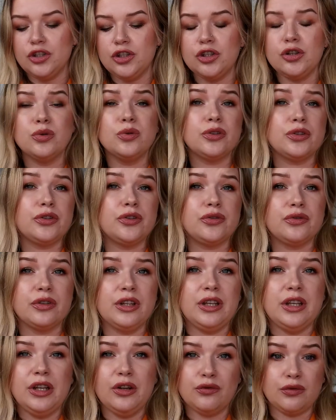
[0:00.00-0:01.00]
2 or
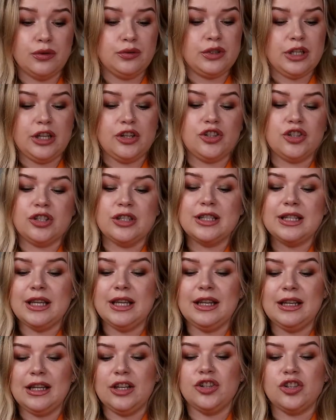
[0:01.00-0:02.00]
3 rotations
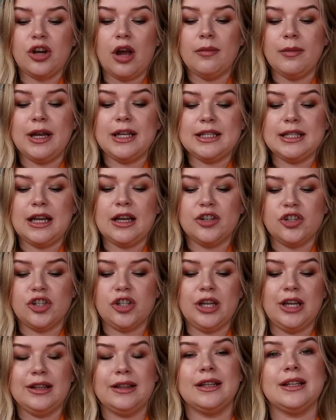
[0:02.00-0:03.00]
in a shop my
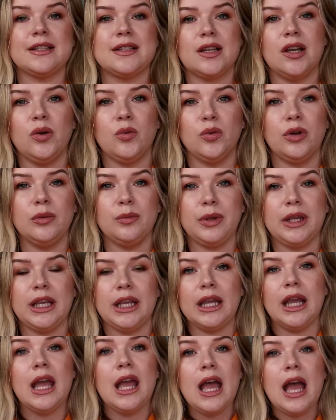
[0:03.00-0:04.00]
stash, and this will
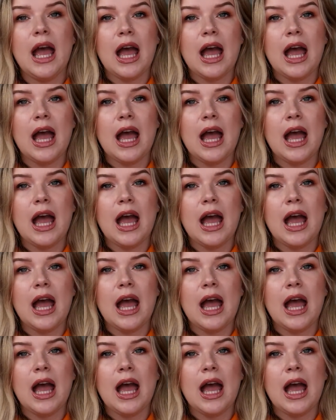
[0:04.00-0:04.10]
be